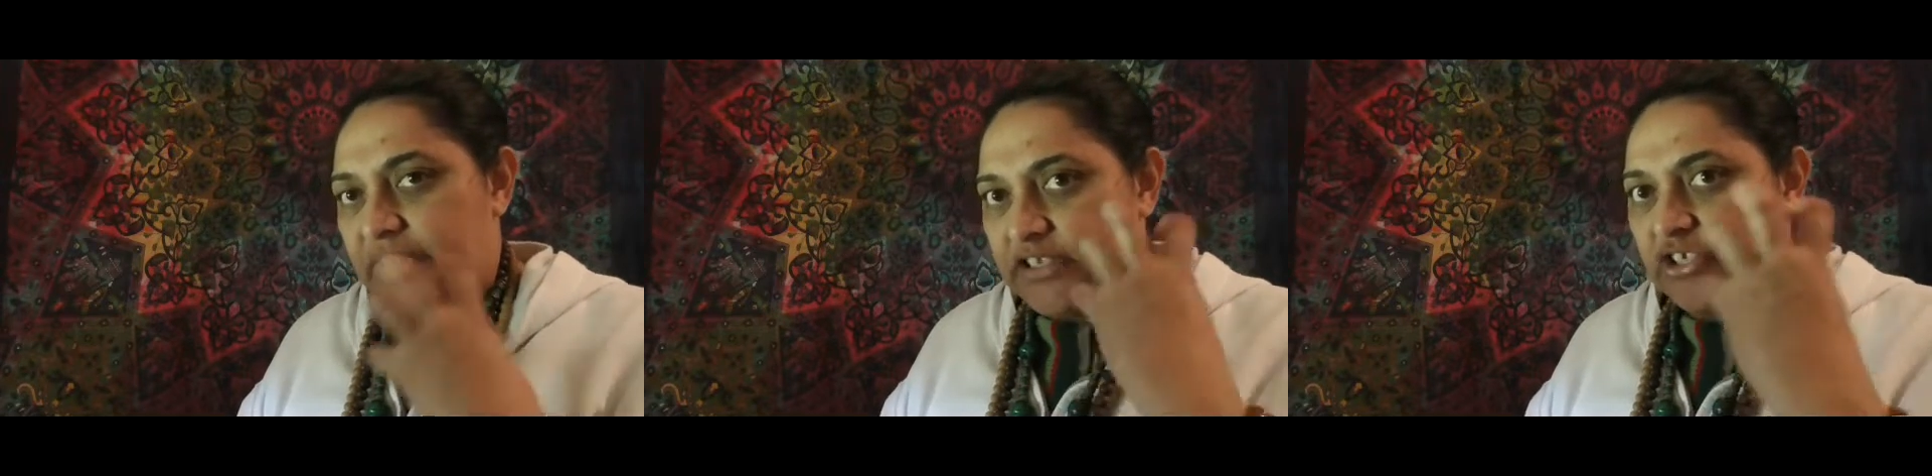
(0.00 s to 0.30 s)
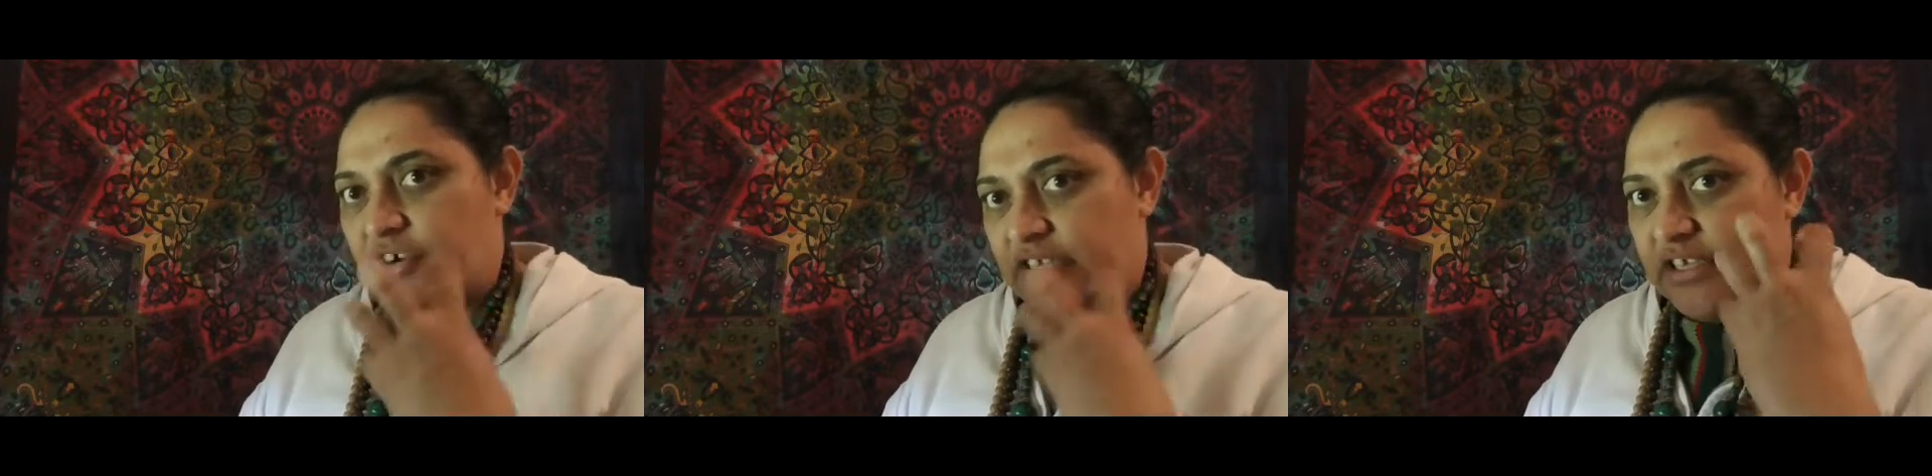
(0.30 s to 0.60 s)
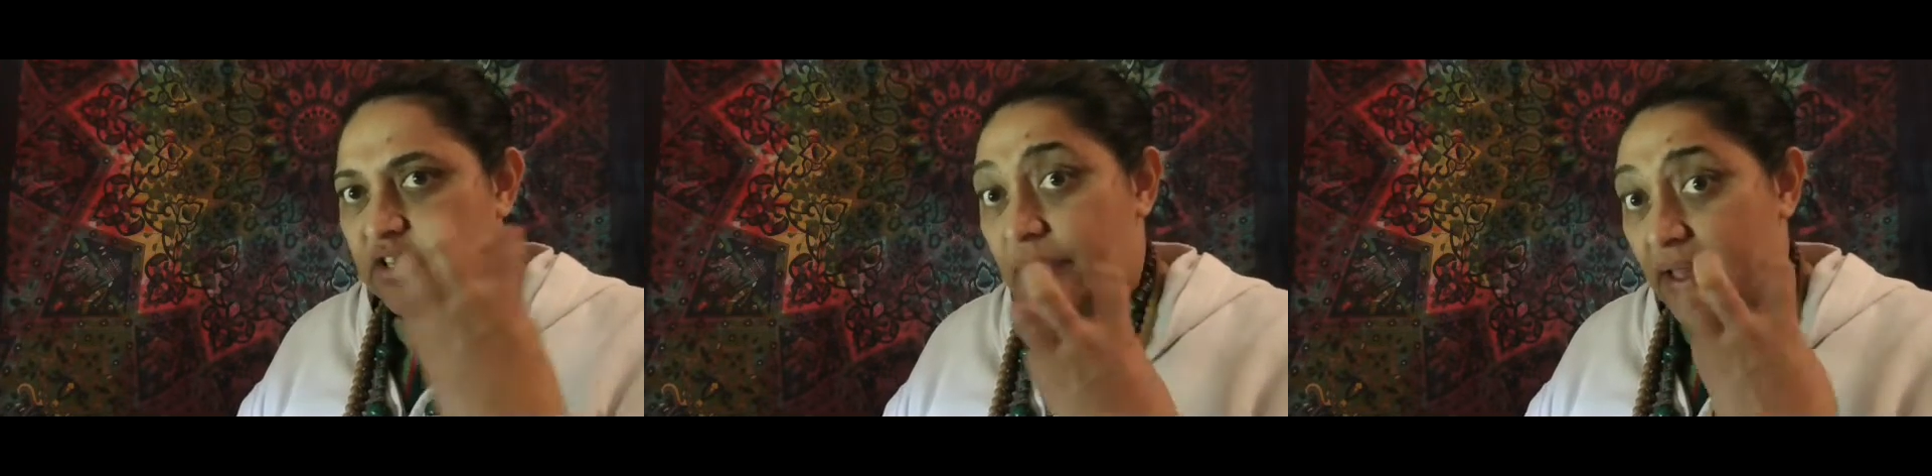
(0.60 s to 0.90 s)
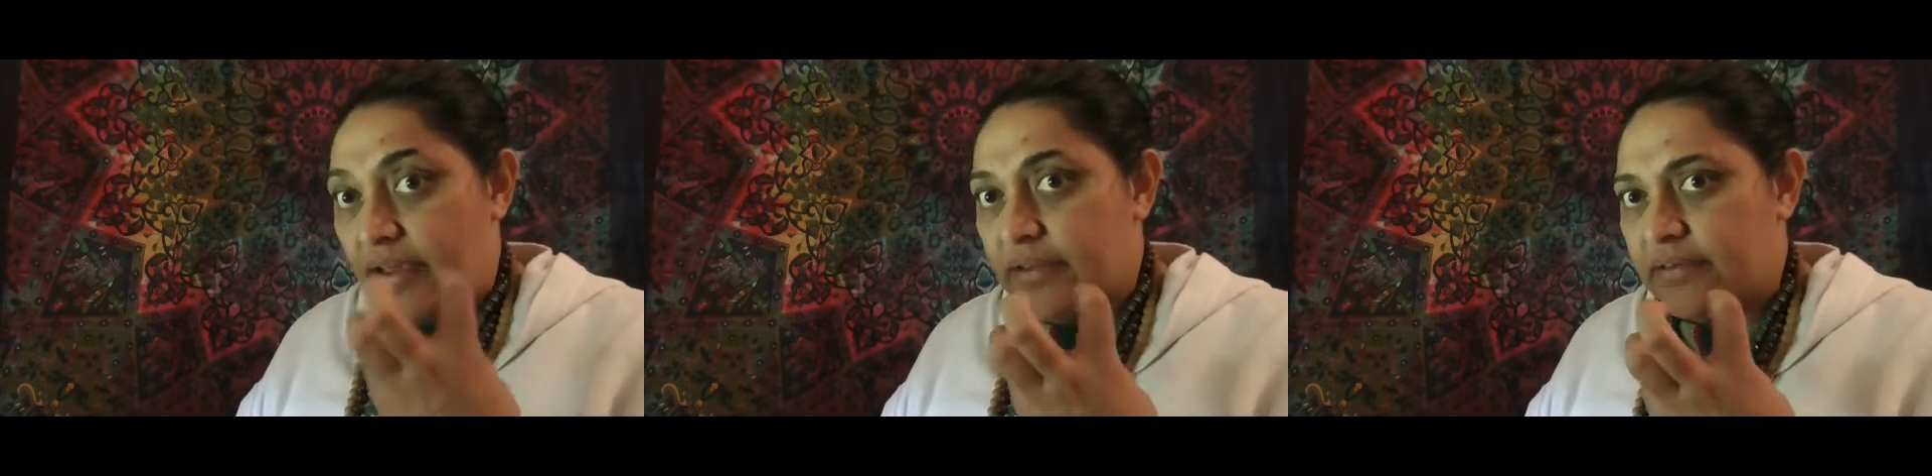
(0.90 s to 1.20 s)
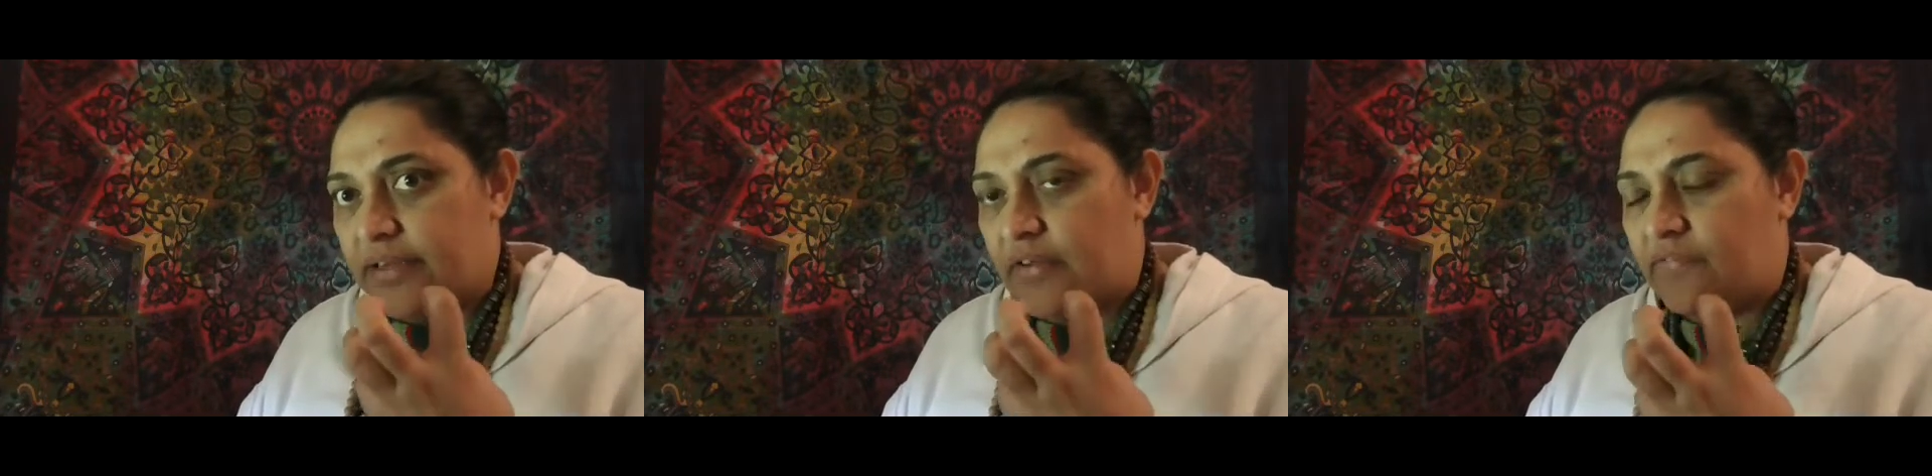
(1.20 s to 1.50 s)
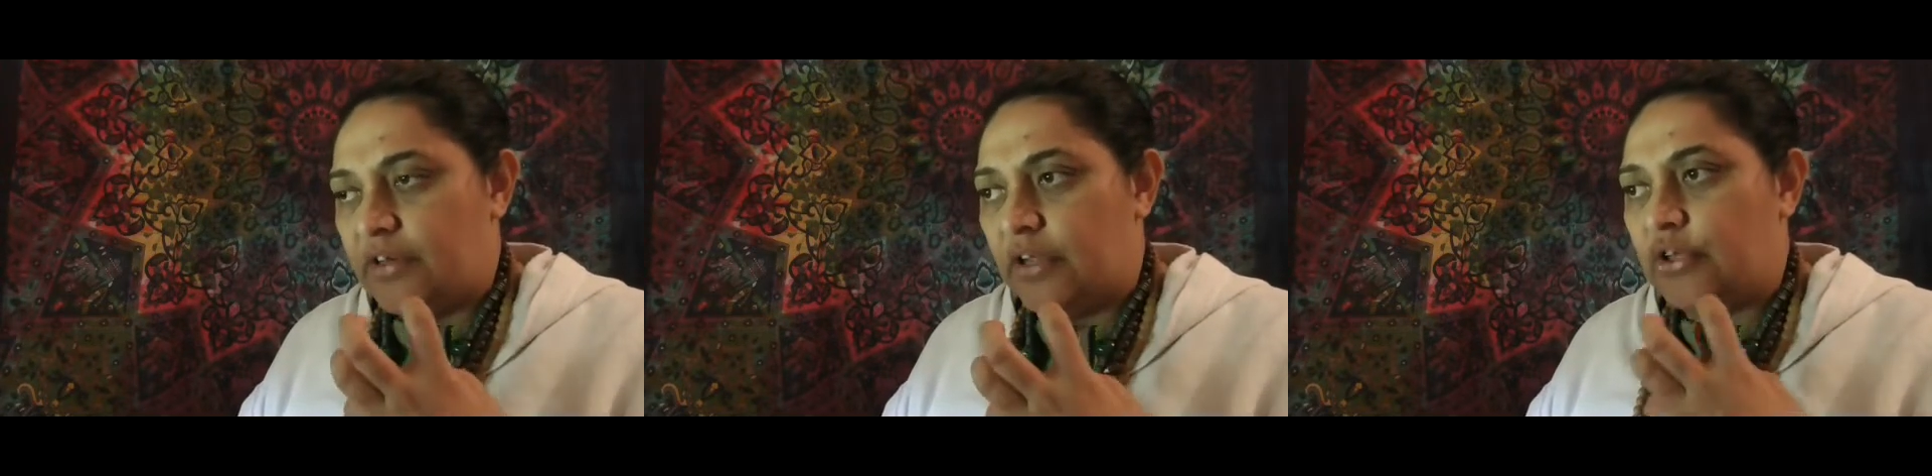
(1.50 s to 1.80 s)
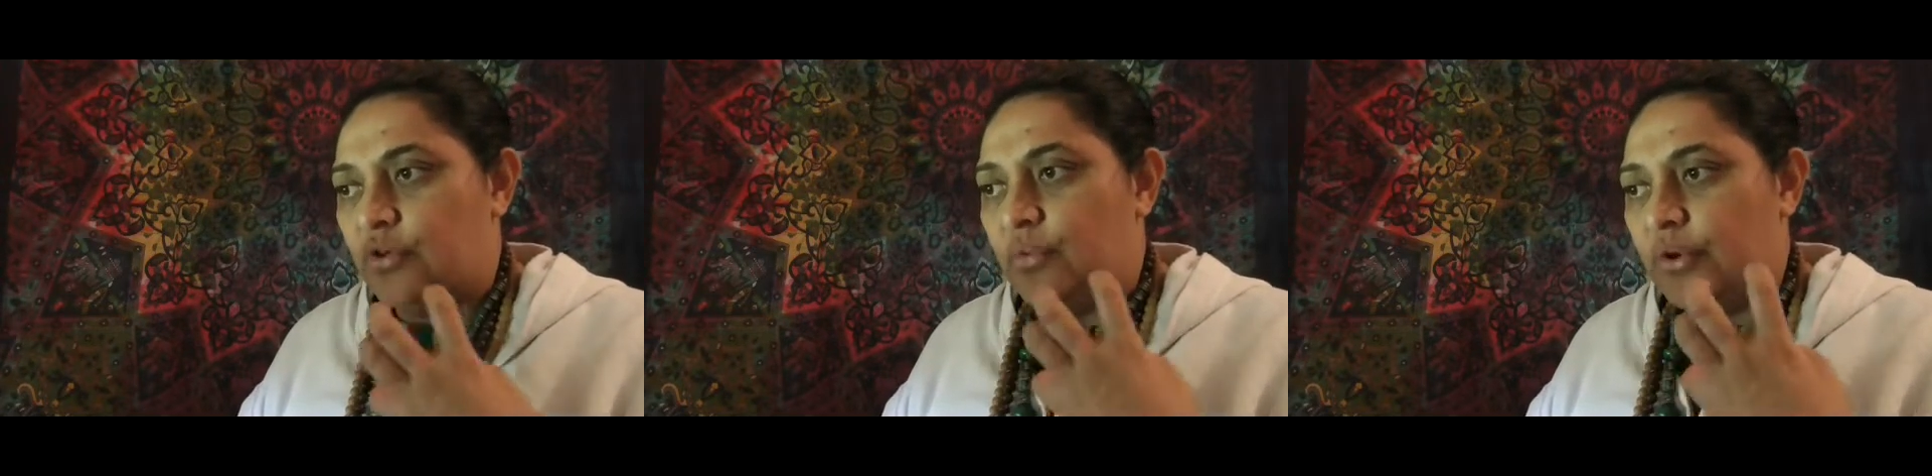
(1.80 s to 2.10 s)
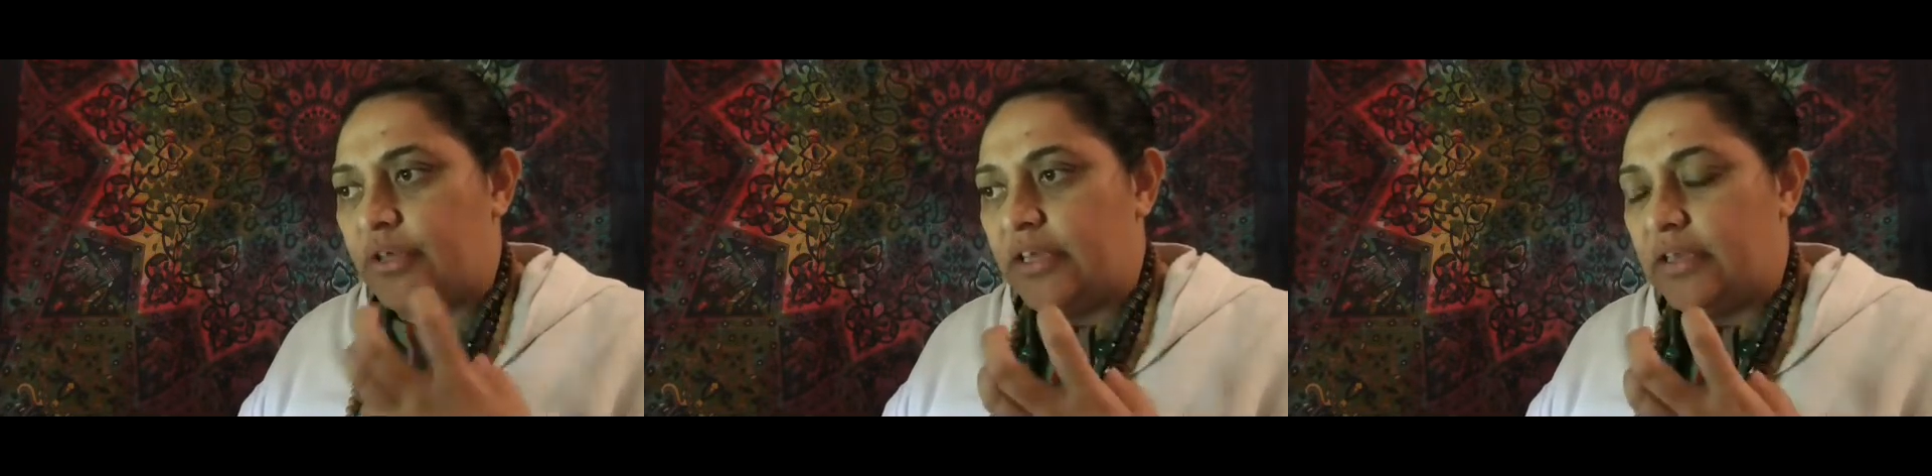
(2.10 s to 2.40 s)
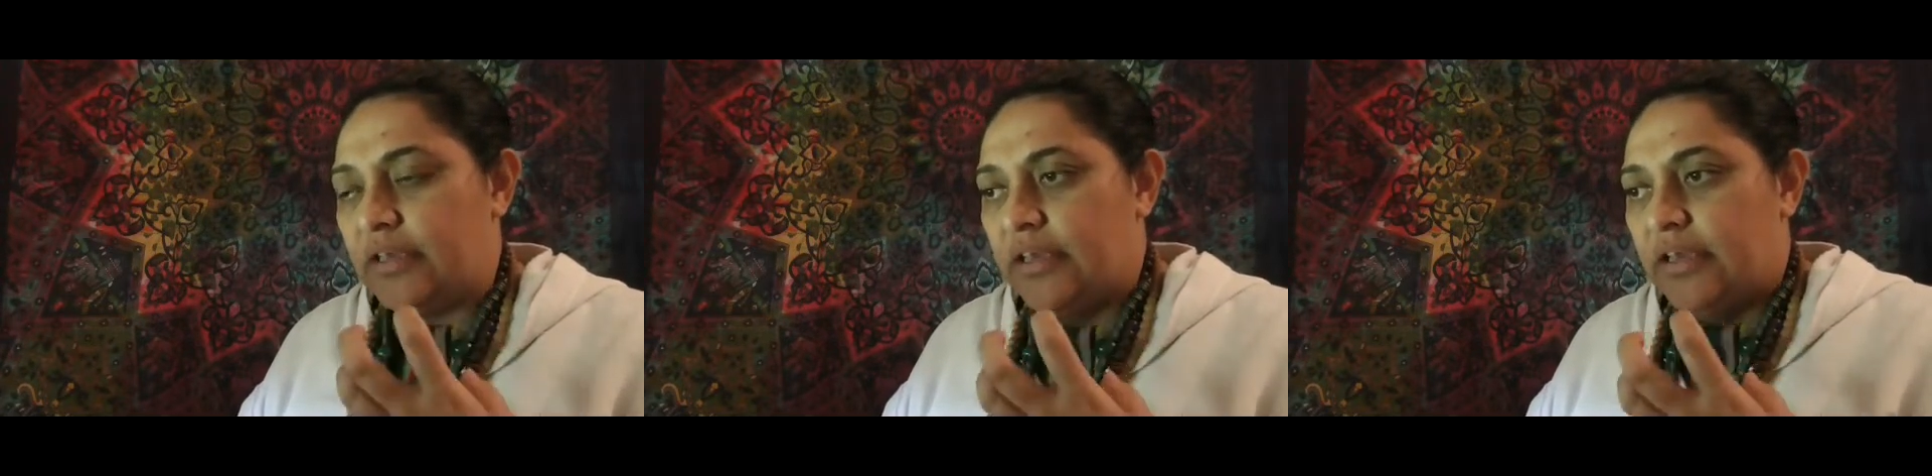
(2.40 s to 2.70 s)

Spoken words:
stressing you out, and I feel like you're working,